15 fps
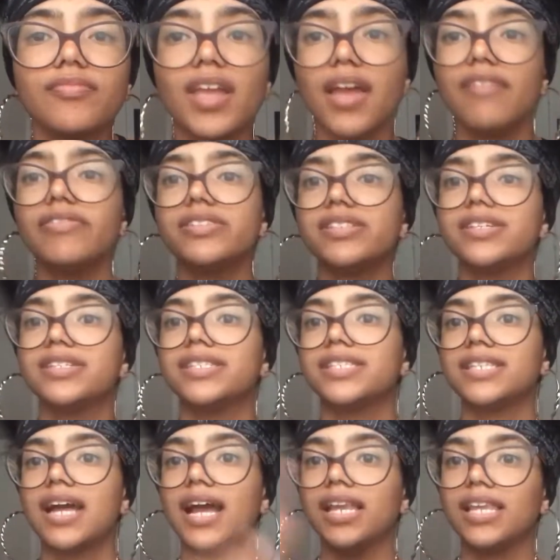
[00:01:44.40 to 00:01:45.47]
ever since
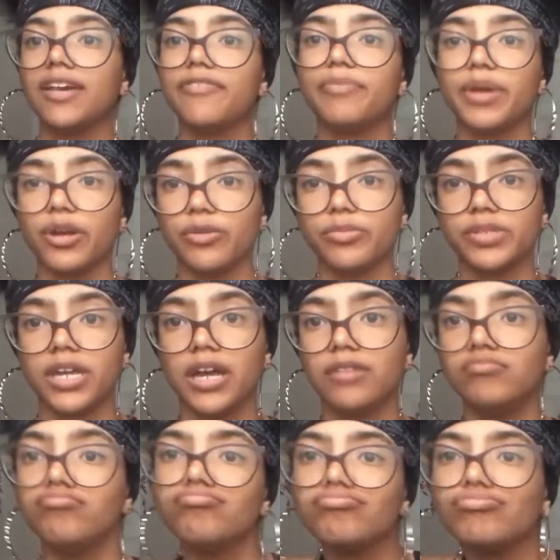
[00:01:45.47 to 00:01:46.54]
I left my
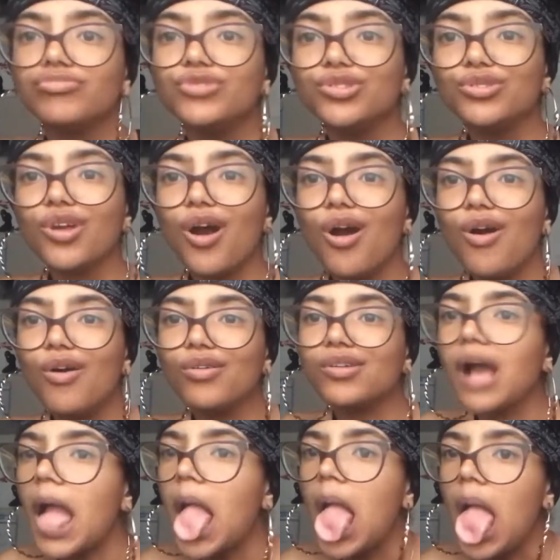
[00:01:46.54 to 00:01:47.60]
hometown, New
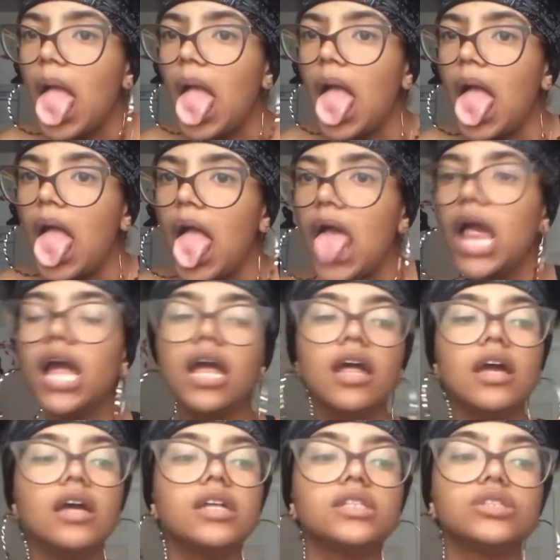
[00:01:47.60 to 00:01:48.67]
York,
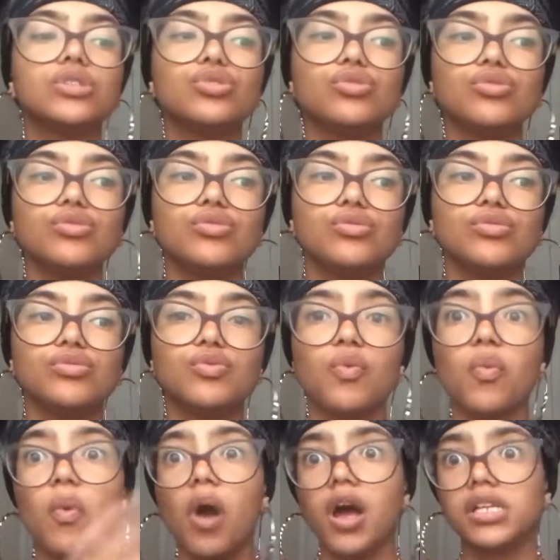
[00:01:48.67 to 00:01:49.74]
to
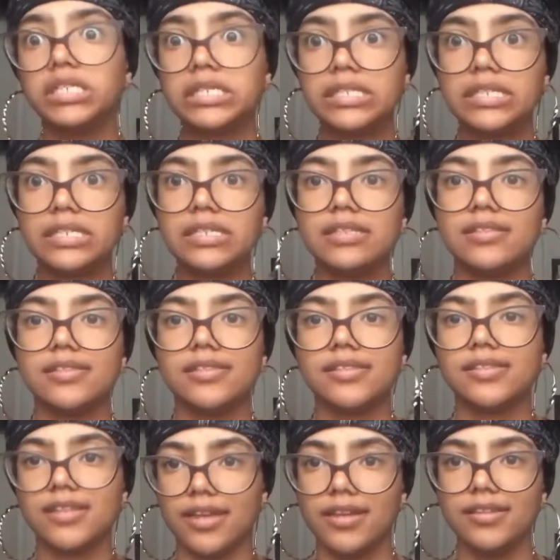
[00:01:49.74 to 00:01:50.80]
Washington
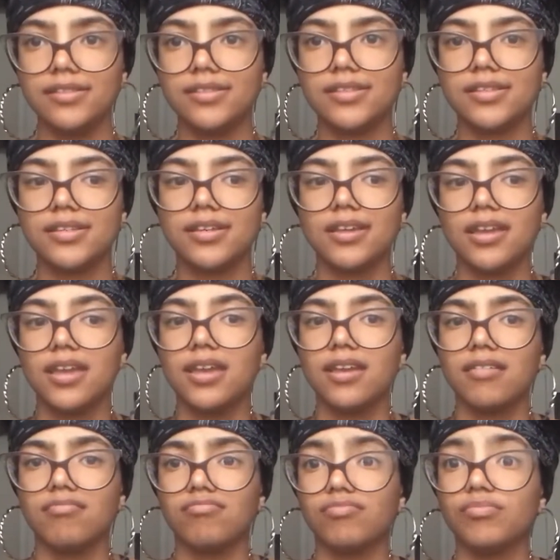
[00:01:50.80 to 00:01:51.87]
State,
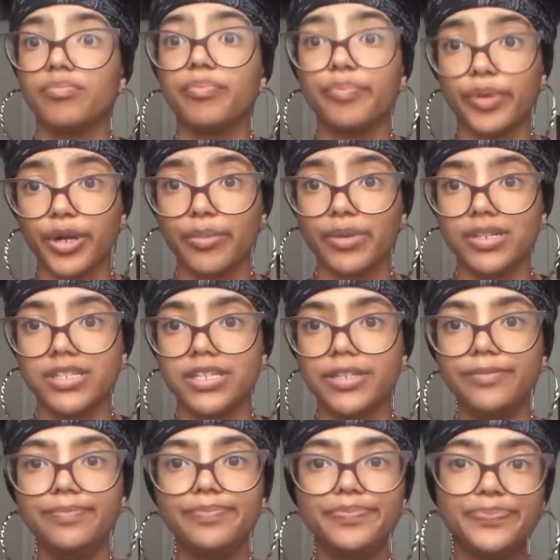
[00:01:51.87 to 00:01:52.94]

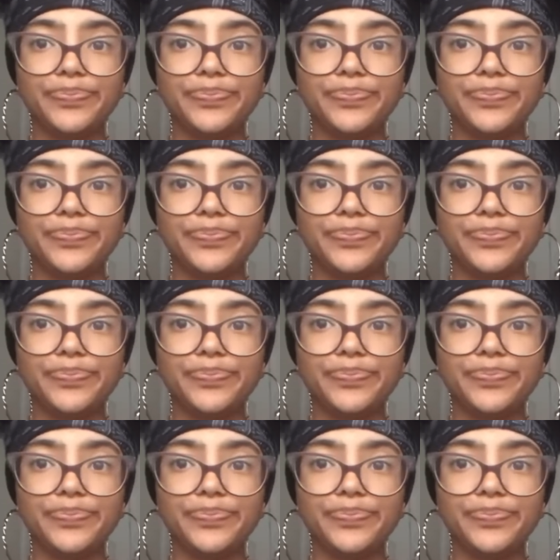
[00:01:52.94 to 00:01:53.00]
Bremerton,